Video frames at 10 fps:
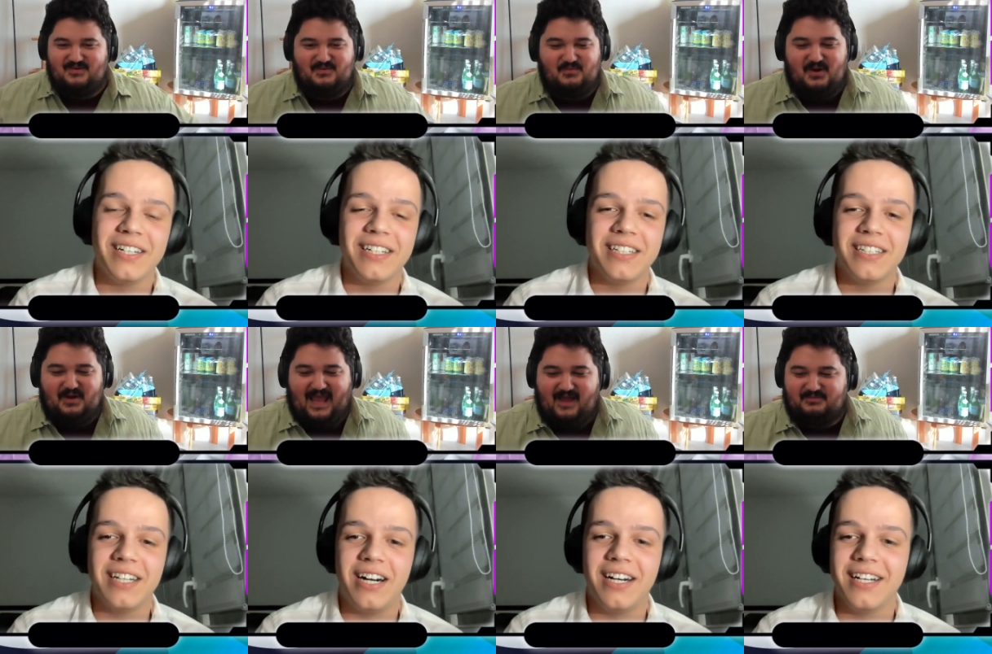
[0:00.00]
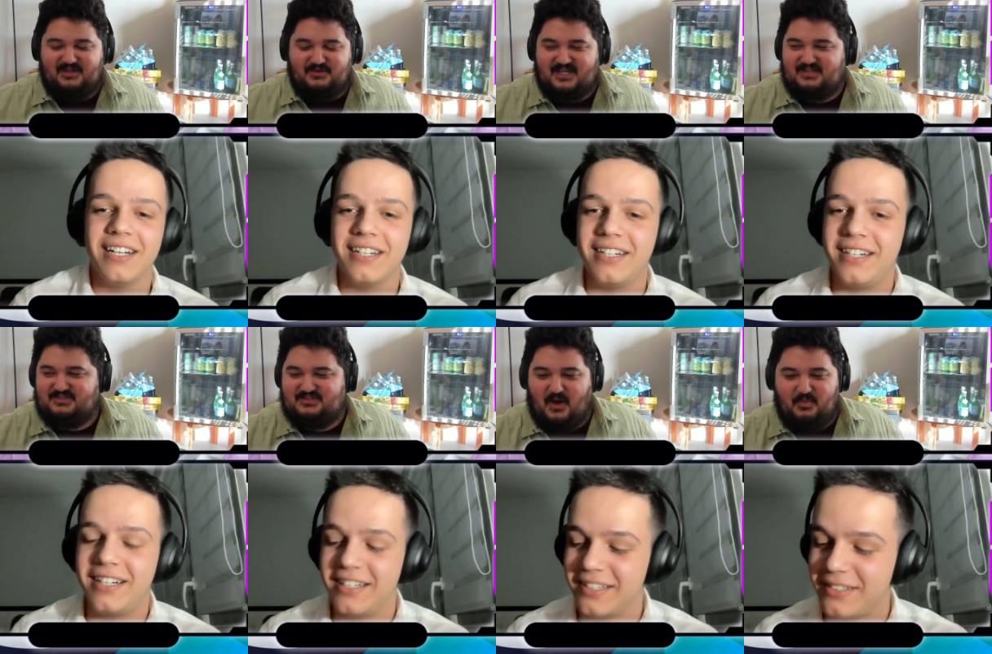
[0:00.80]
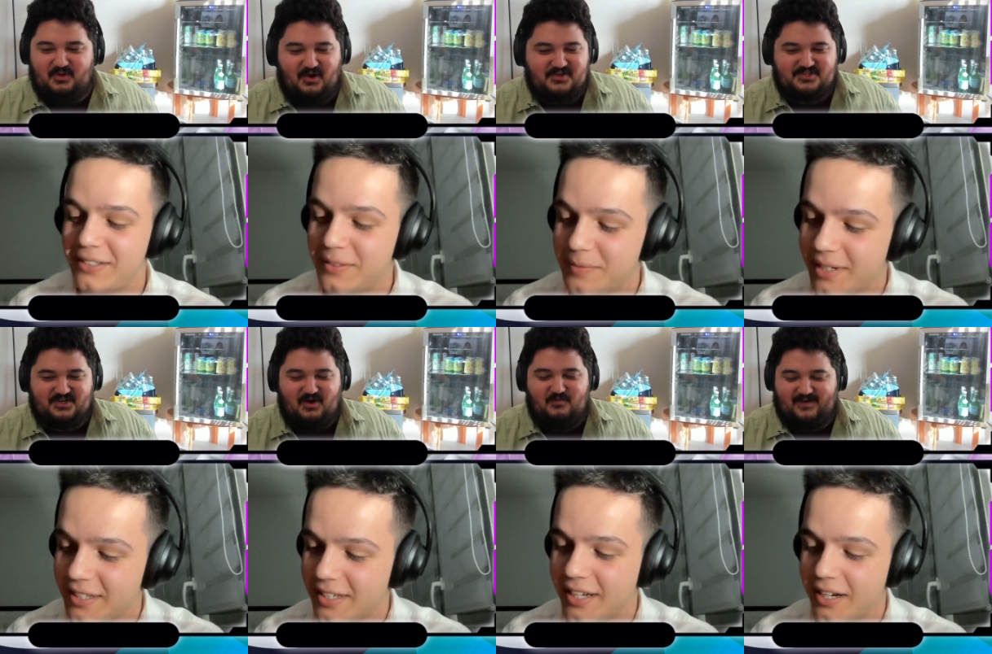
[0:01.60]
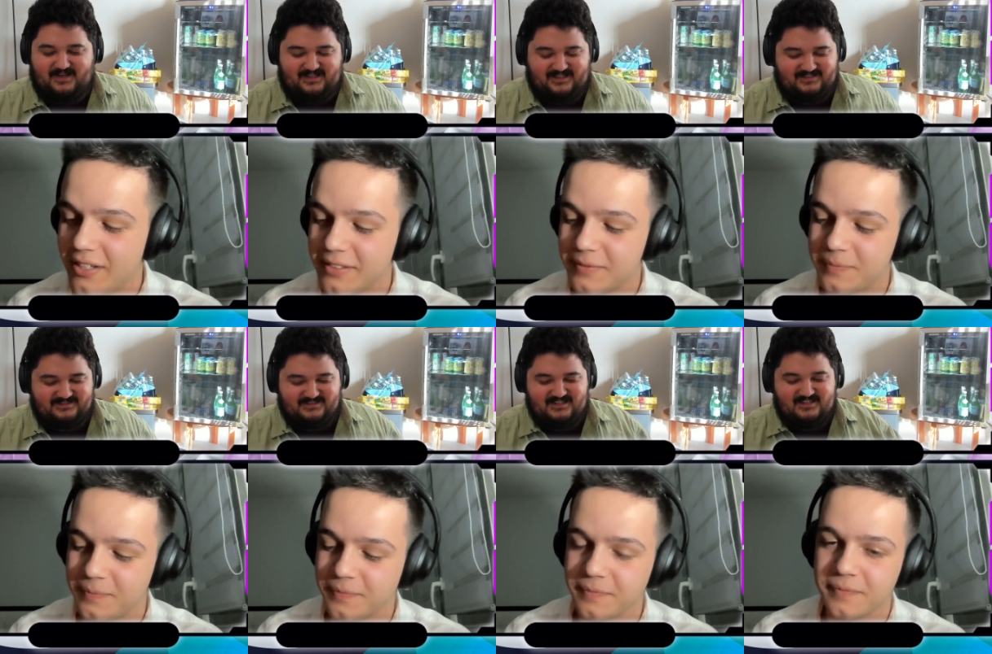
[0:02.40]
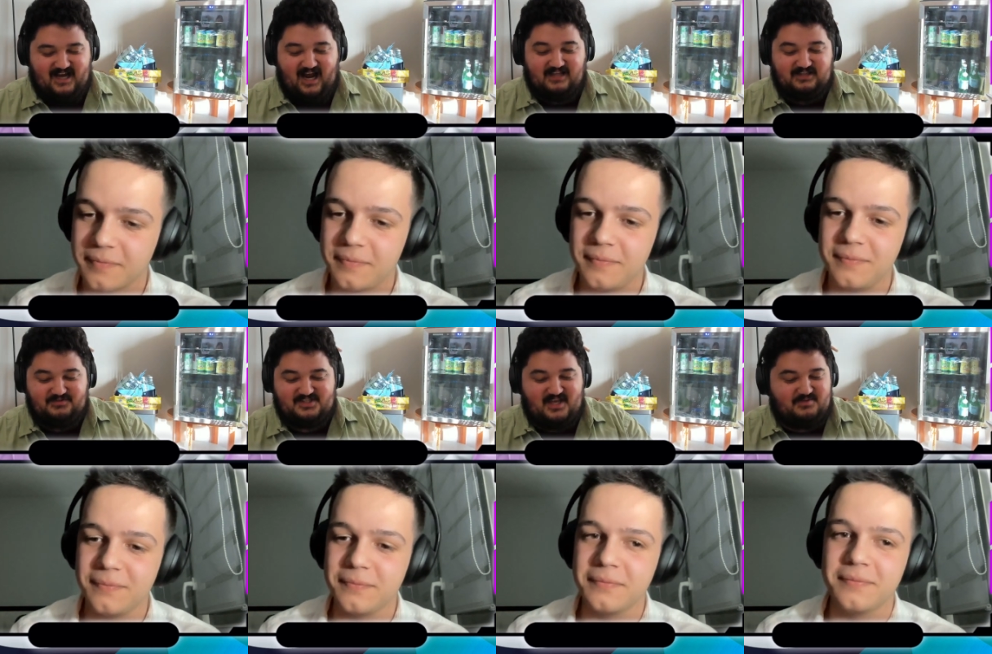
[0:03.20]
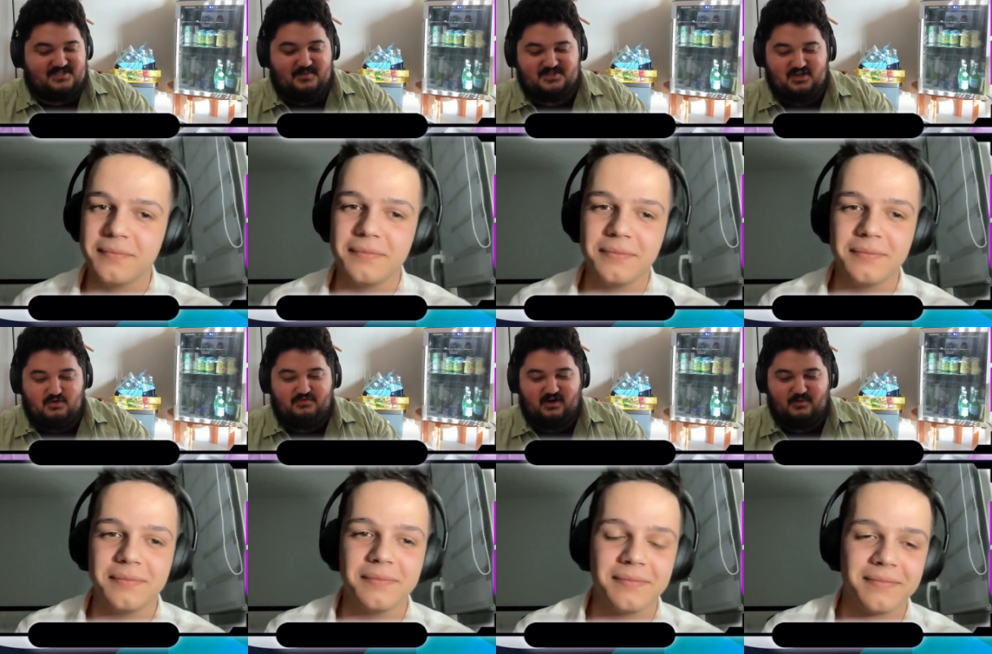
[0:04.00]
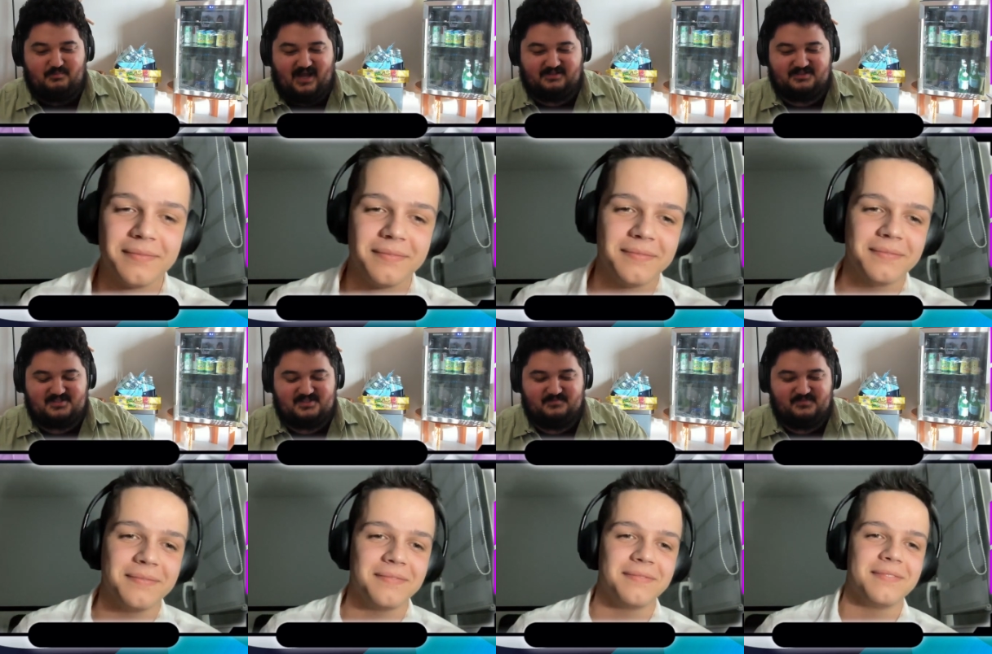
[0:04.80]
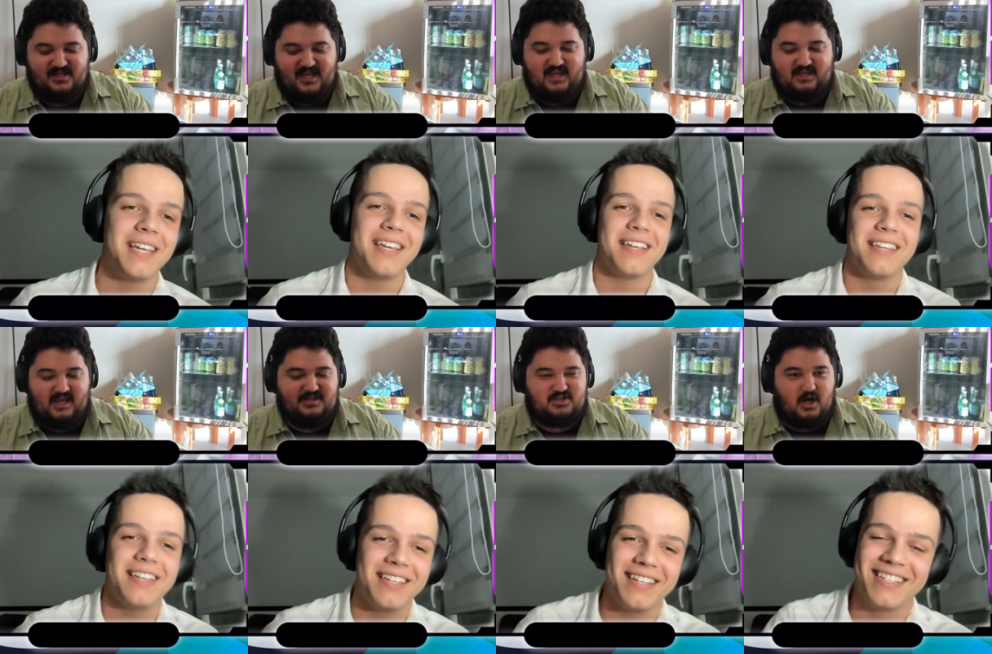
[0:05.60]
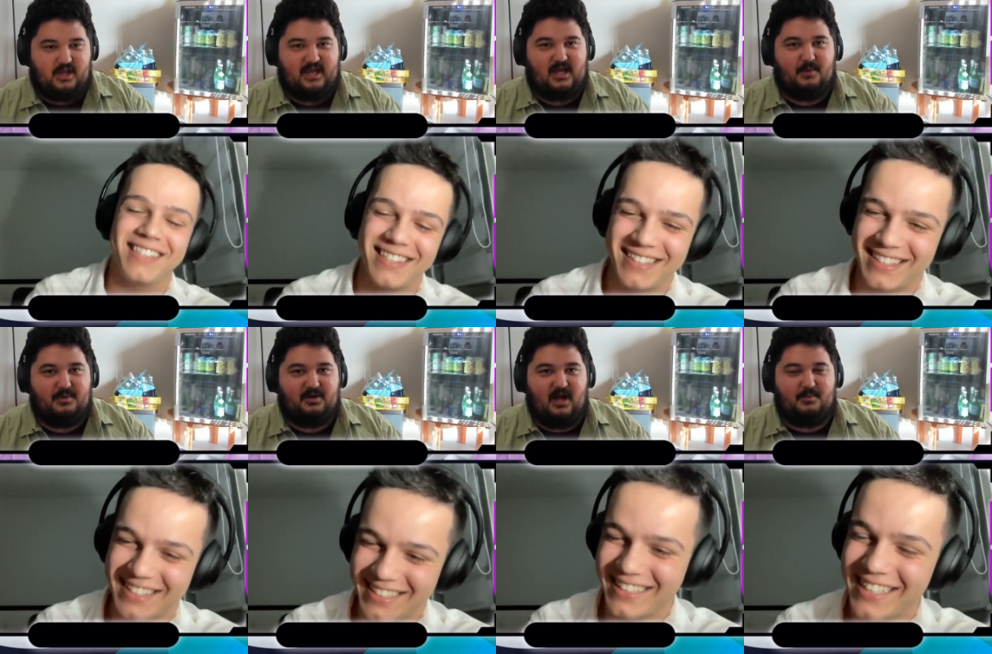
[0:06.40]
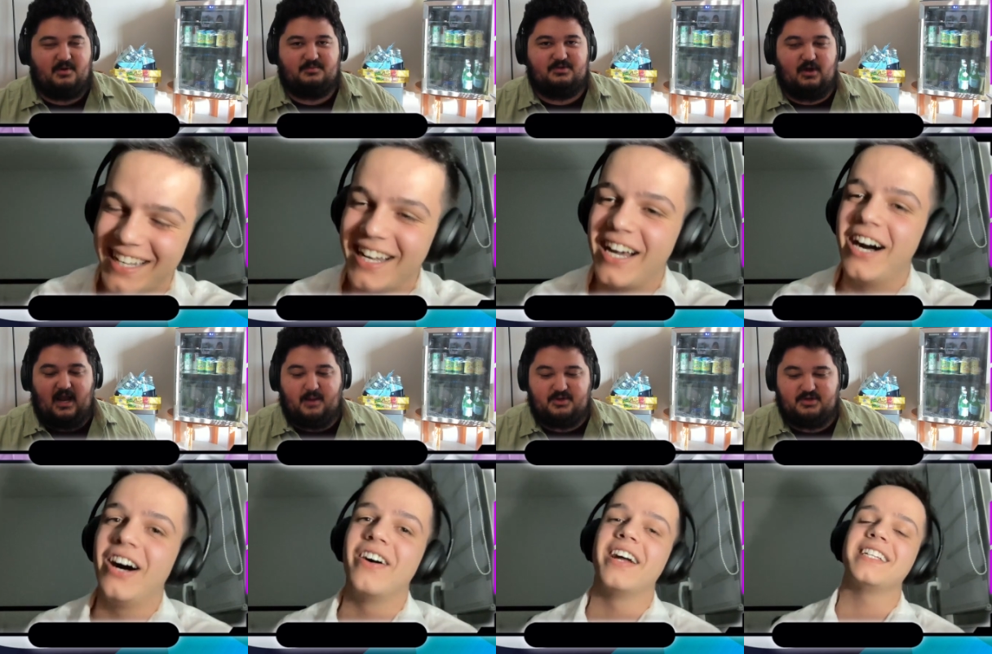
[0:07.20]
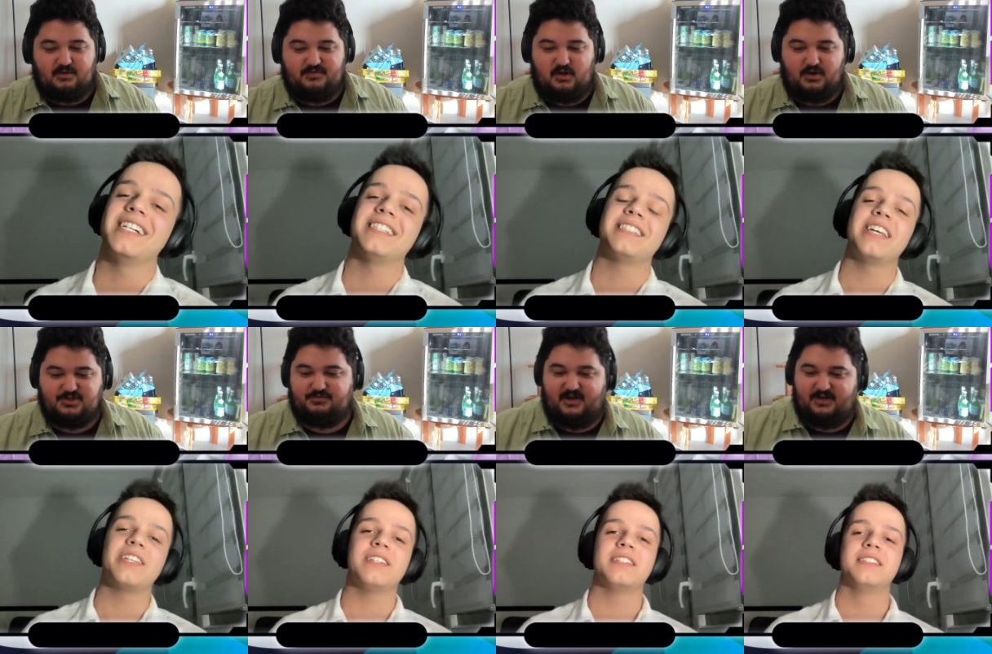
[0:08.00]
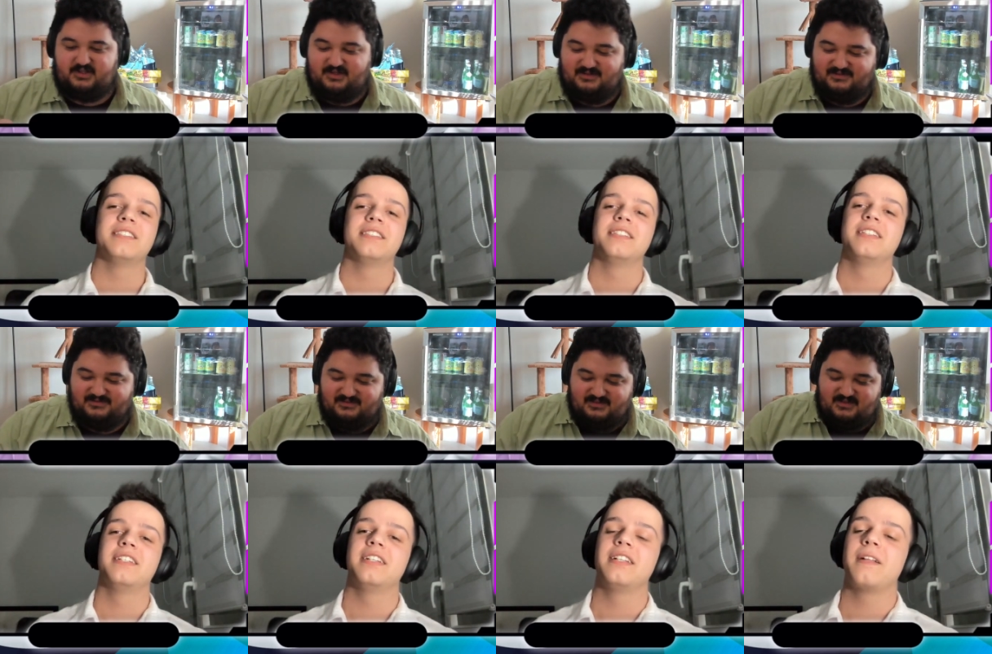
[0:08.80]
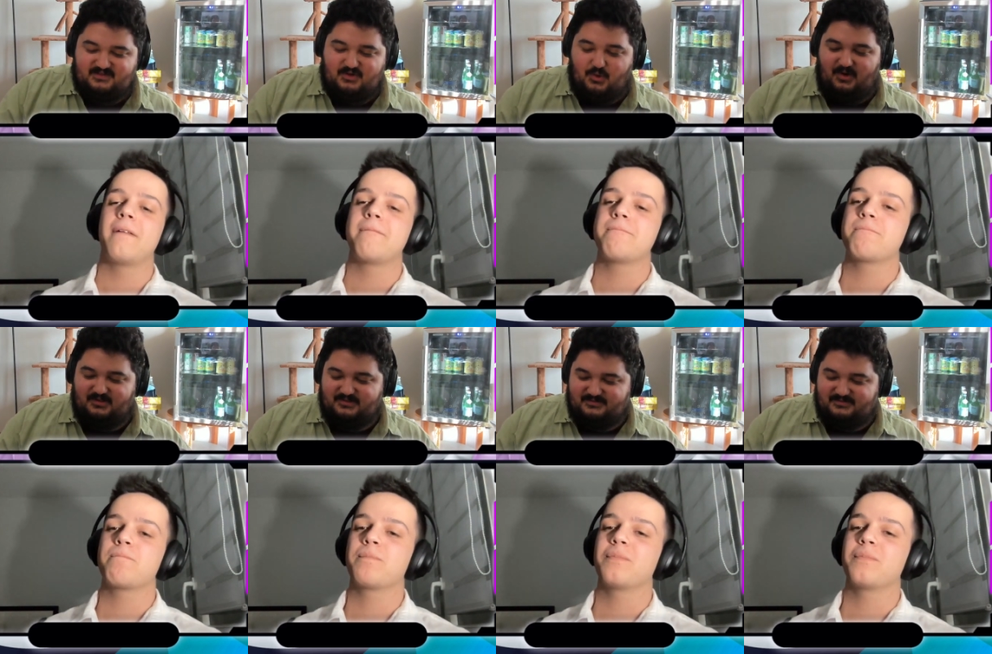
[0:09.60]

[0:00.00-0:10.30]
Speaker 1: What happened? was like double archer. Oh my, oh god. my god. Yeah, I love this game. This game is so fair and balanced. Hey, hey, Donghang, how about how about, how about right, guys, archer finally? Cool.